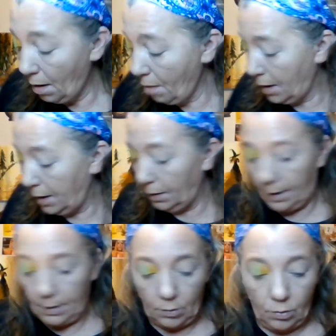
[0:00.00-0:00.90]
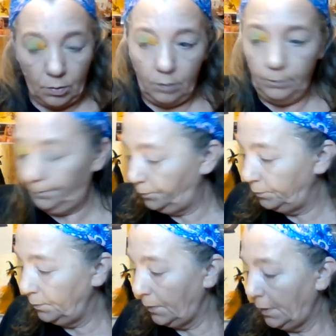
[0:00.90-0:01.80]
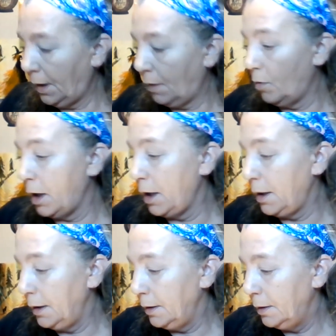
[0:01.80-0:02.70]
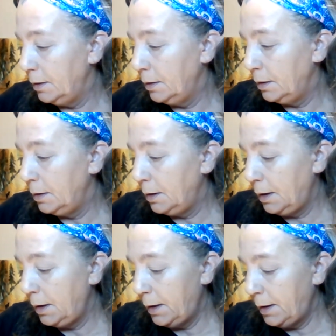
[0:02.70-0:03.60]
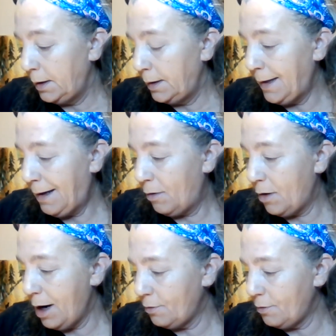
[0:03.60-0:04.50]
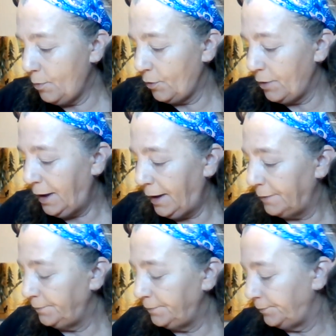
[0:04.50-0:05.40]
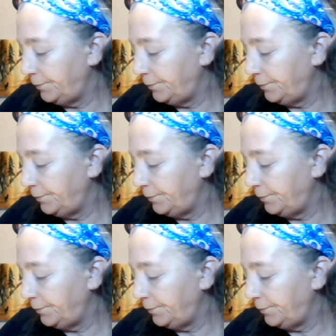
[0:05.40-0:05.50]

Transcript: Alright, that's cool. That'll work. Now, Aquamarine.